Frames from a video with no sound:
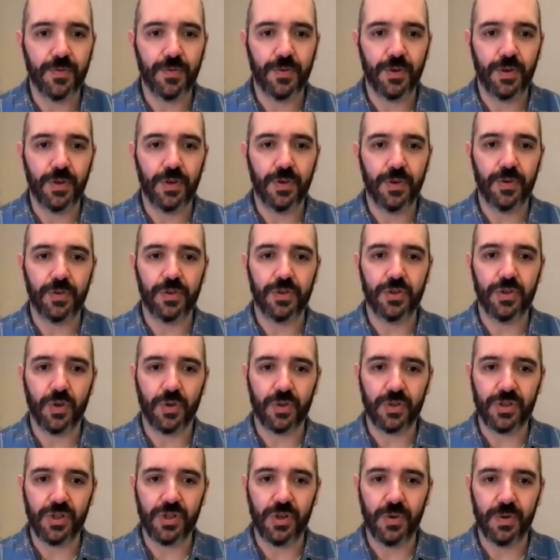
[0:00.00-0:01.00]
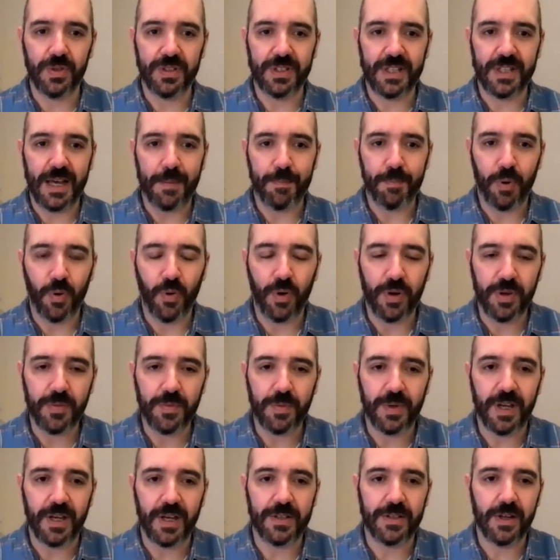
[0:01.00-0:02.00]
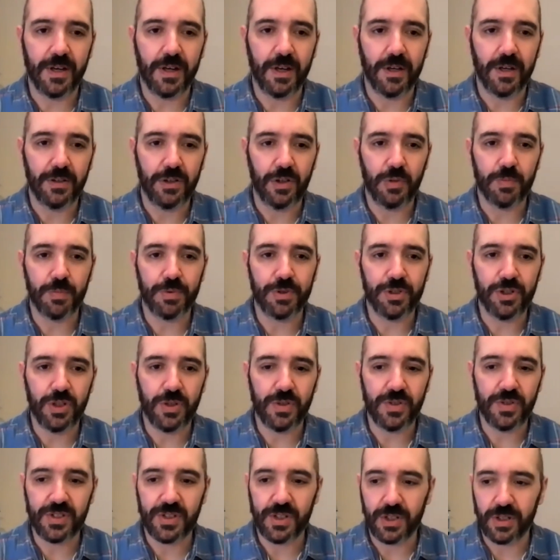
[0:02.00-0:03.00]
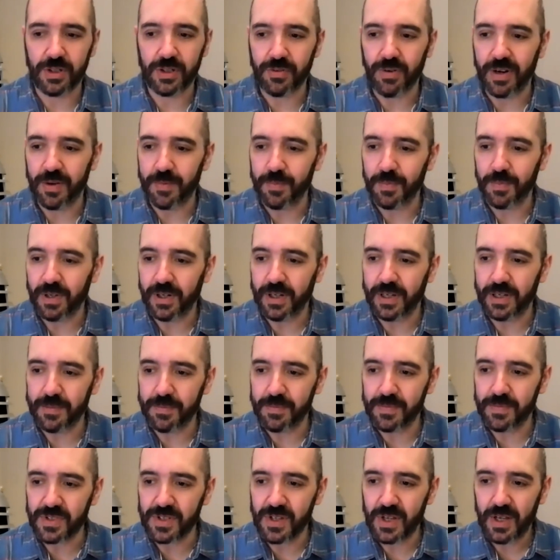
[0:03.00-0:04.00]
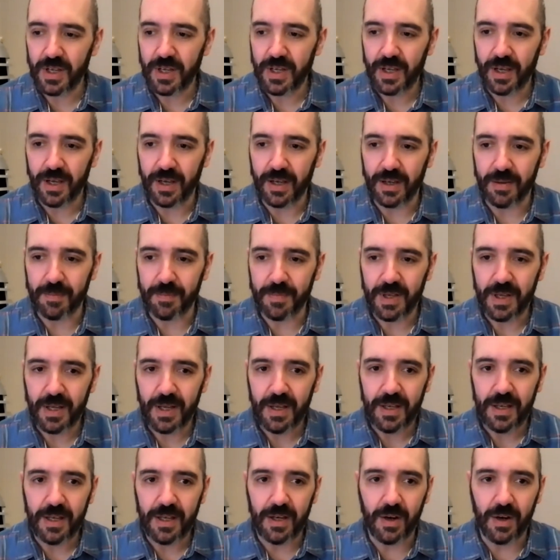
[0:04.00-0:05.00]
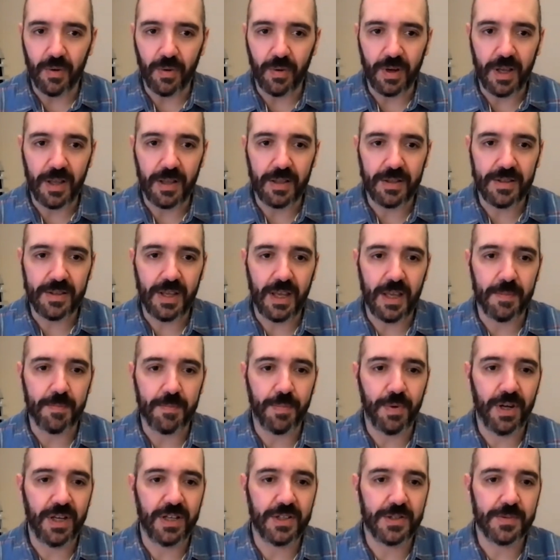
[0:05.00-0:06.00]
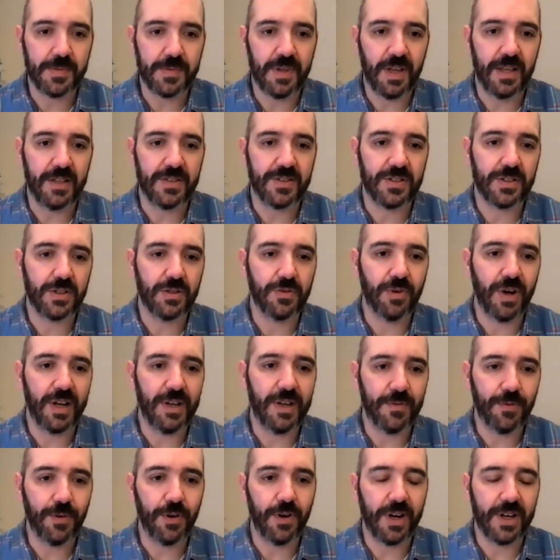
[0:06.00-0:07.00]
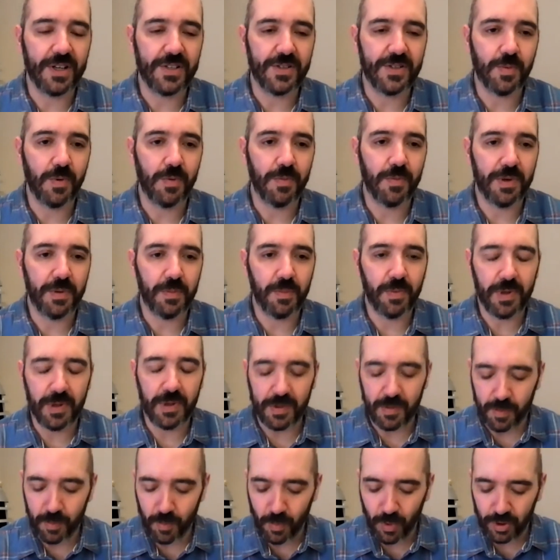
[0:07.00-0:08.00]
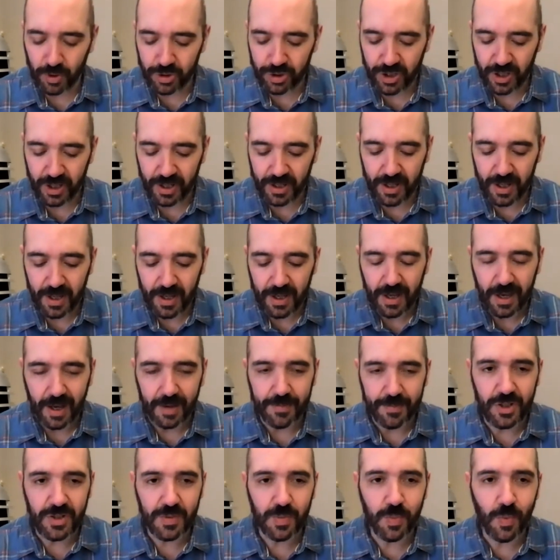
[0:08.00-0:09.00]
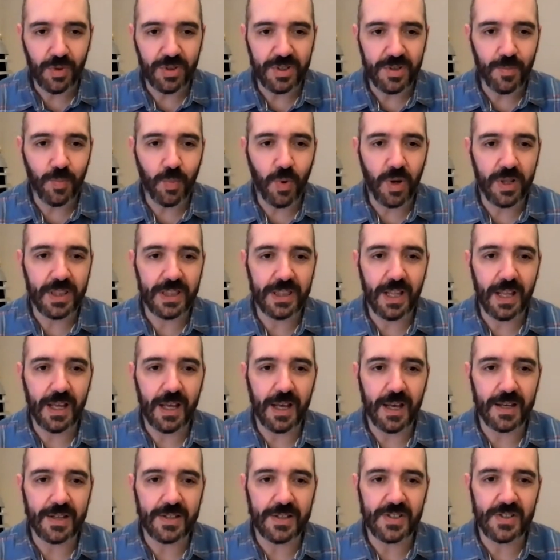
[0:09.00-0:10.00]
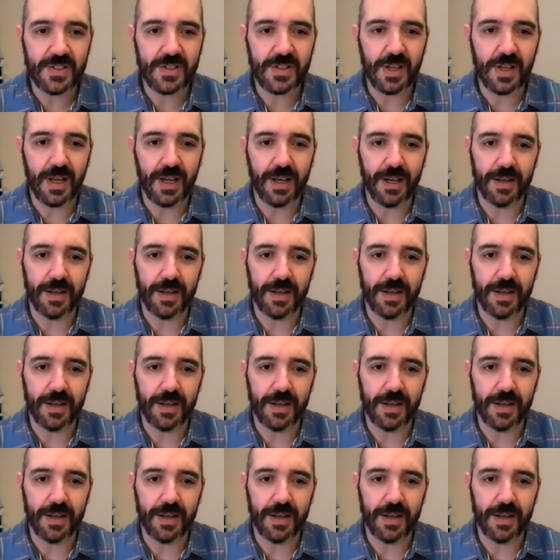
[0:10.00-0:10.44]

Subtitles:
for Doctor Who at that point. We had our new producer, Graham Williams. It's great for us when we watch it. I've just wanted one last